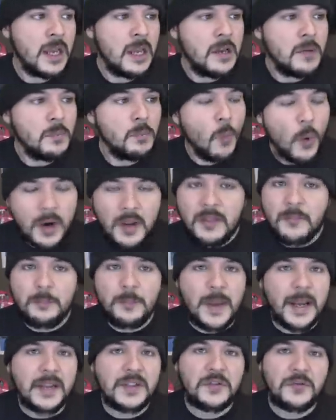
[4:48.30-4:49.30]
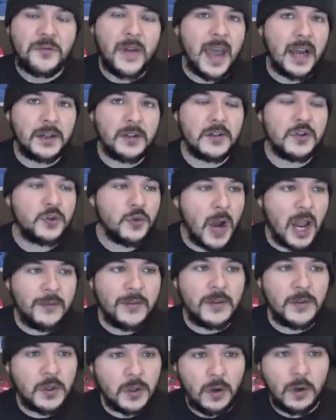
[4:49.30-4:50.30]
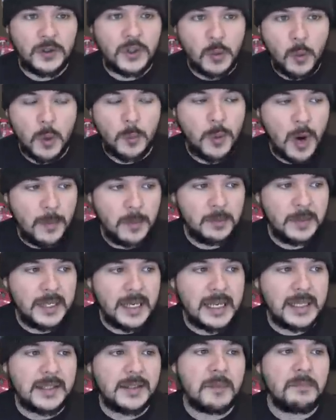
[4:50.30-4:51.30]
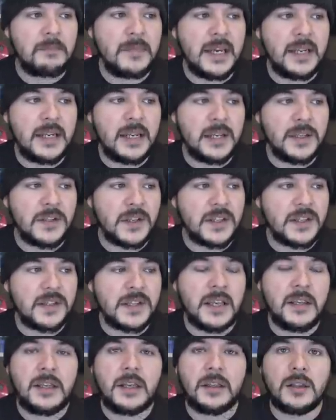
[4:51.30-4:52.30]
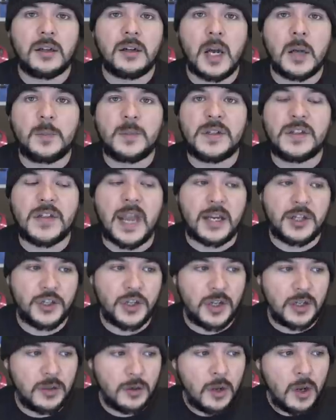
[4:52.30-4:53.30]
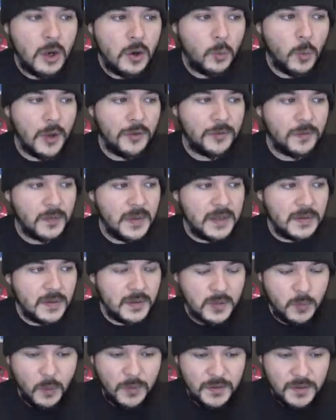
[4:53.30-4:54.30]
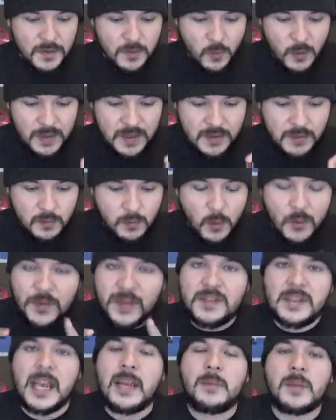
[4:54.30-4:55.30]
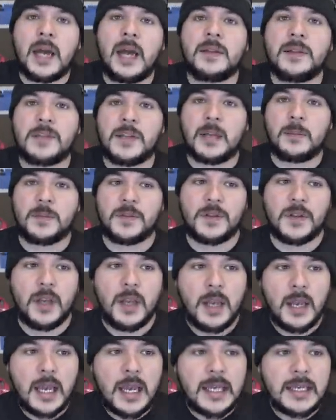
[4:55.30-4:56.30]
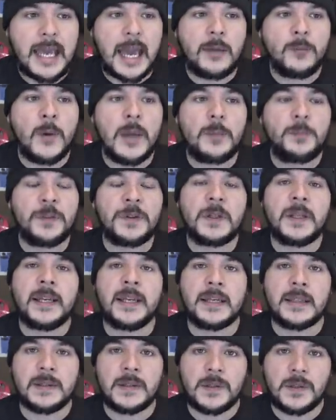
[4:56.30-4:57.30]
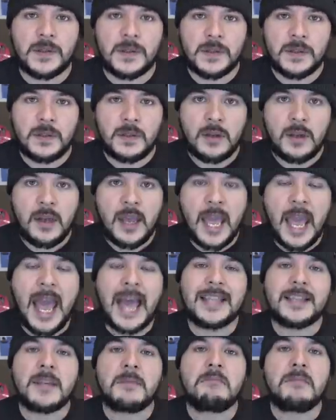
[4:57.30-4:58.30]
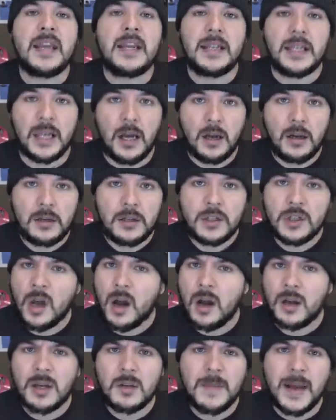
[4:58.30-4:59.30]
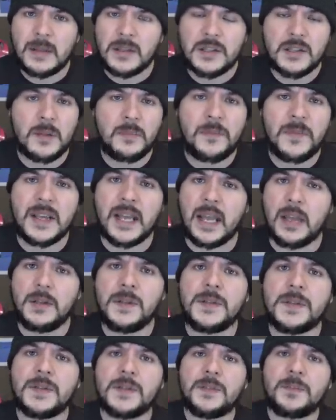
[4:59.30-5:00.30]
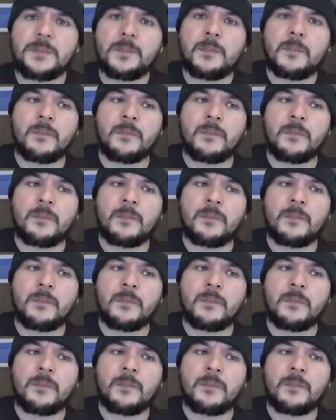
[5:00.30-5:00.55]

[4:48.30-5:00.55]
One of the biggest factors driving the culture war probably is the media's singular obsession with the same concepts. Can we please as a media, talk about something else?